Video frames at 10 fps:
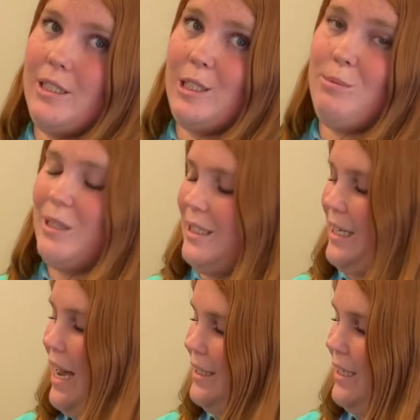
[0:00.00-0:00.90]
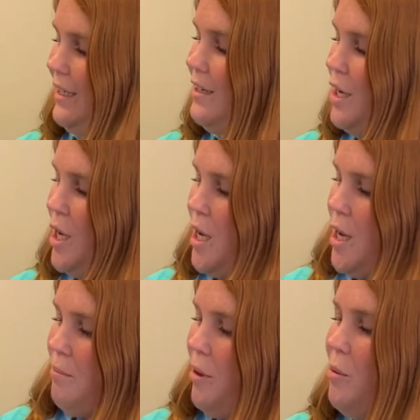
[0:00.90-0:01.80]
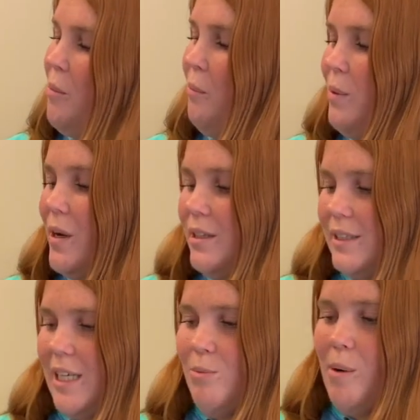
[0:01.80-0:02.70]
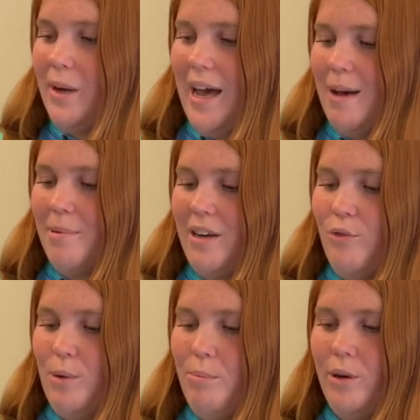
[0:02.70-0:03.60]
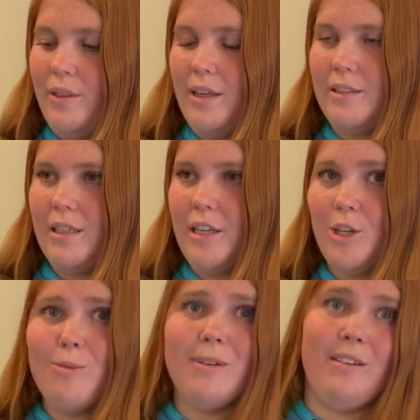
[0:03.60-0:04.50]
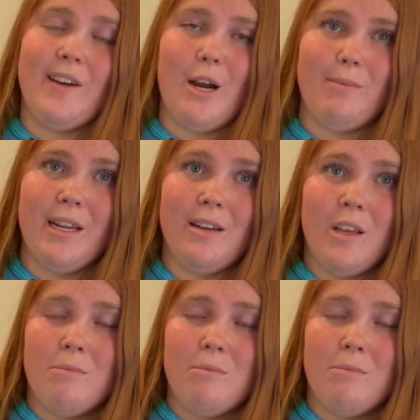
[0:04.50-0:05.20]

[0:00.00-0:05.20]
as abscisic acid, but we wanna see what would happen if we put this in a humid environment.